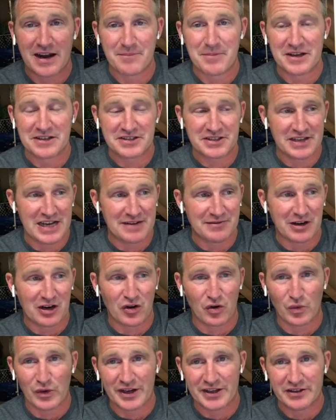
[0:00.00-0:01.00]
I basically have a
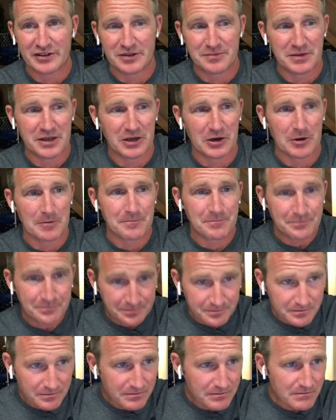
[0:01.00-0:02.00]
curriculum here
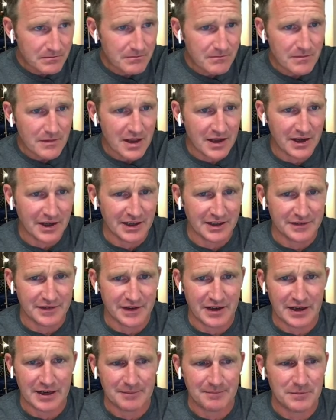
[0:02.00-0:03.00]

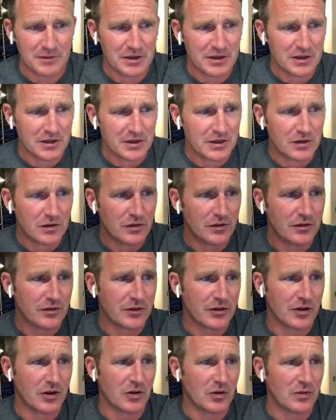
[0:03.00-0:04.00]
and um,
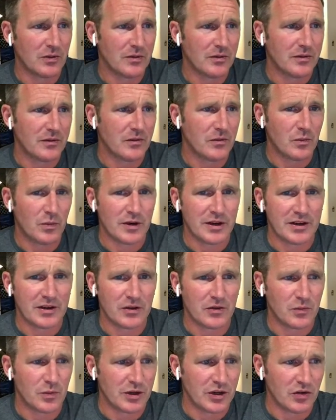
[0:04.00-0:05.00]
so when
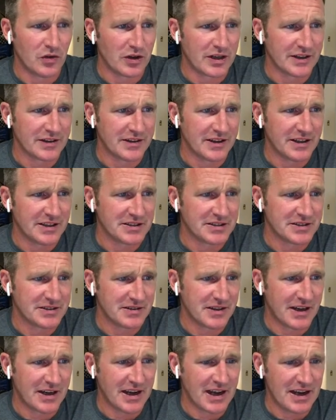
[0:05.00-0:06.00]
you, when you look at
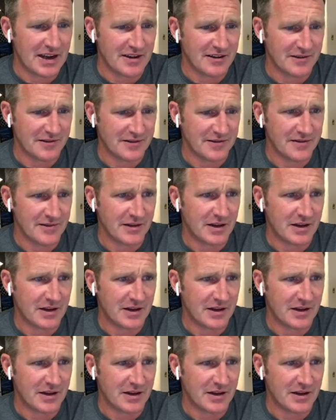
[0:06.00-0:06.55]
this, I have,